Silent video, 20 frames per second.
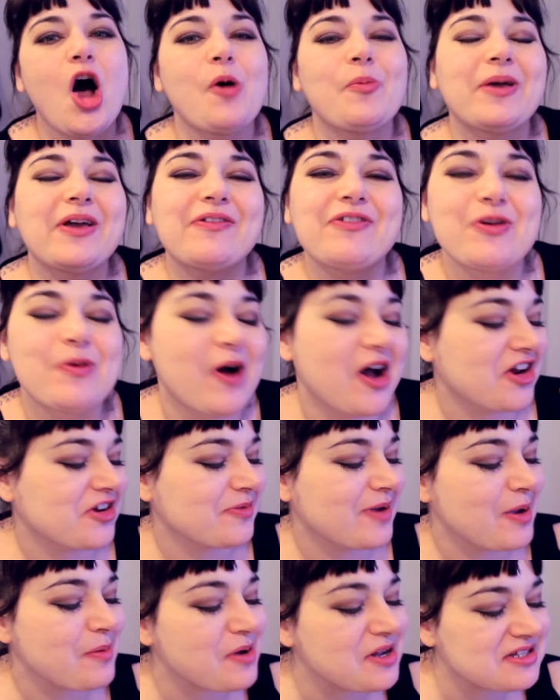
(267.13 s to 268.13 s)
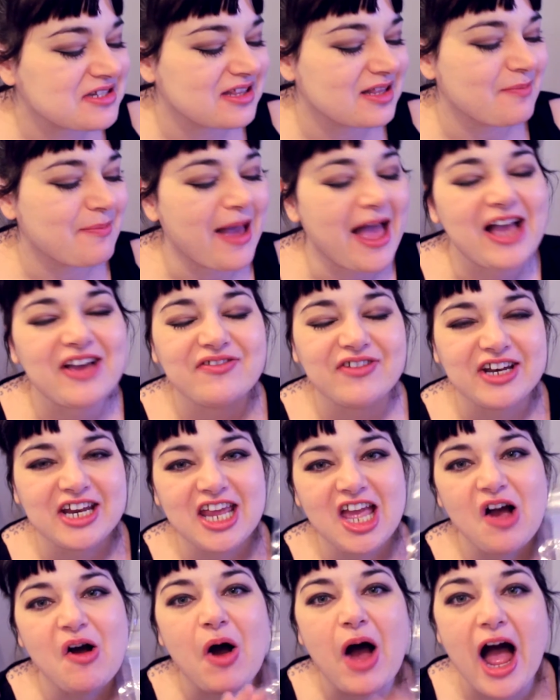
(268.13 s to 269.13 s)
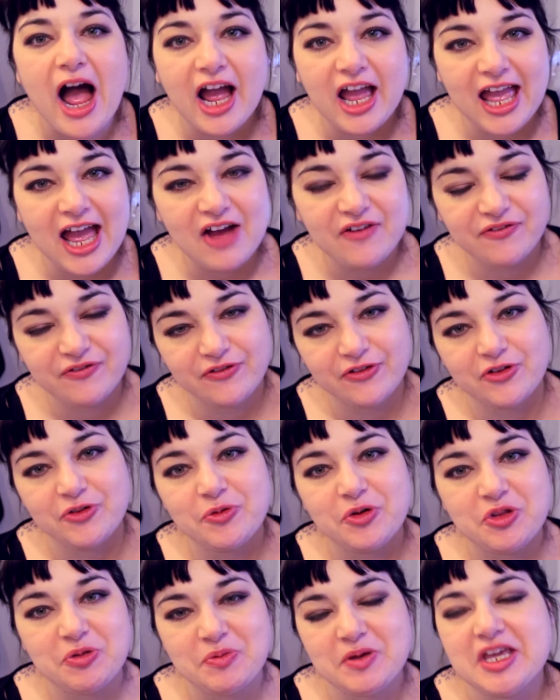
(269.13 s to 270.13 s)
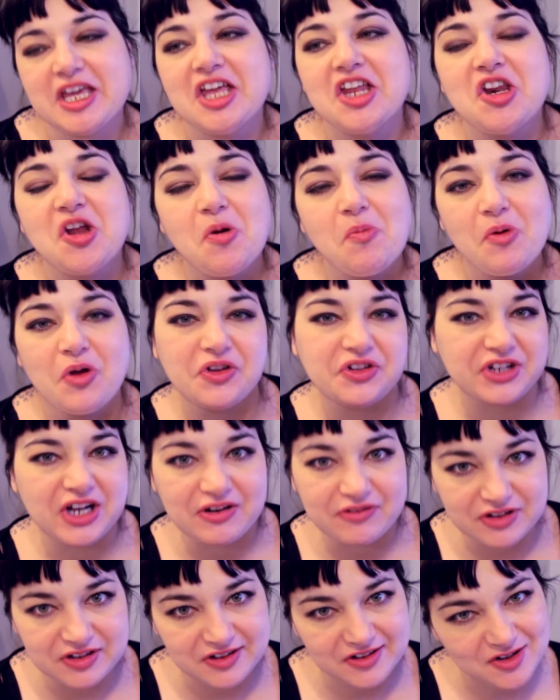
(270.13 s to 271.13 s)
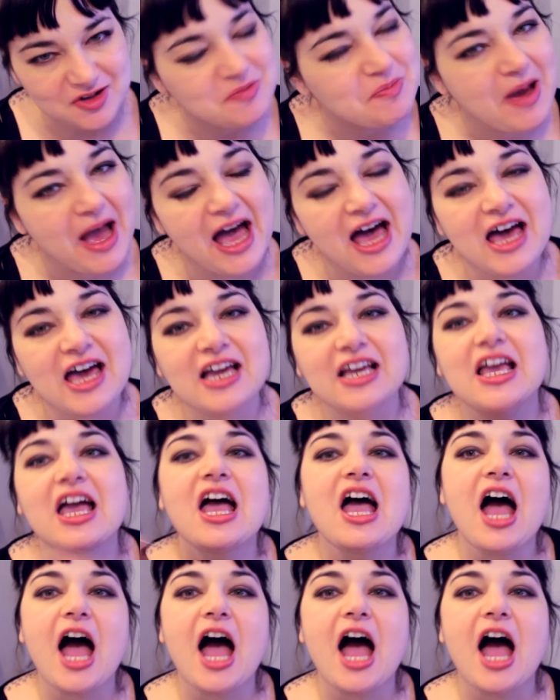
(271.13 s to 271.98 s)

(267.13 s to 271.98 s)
If you watch my what's in the bag video, I have food with me in almost every single bag.